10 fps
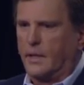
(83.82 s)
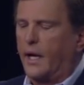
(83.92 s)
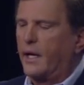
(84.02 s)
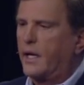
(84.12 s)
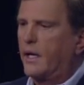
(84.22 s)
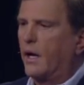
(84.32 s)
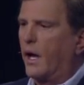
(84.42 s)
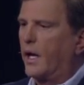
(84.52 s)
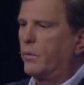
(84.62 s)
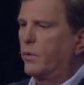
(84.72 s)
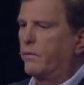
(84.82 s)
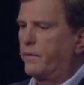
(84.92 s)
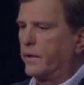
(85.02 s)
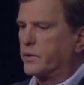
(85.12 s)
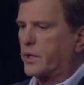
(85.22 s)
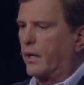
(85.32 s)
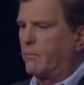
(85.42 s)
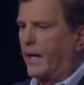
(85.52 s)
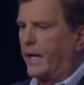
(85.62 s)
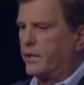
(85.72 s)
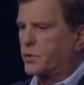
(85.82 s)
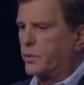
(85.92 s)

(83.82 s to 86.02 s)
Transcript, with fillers: And again, Hollywood fills our minds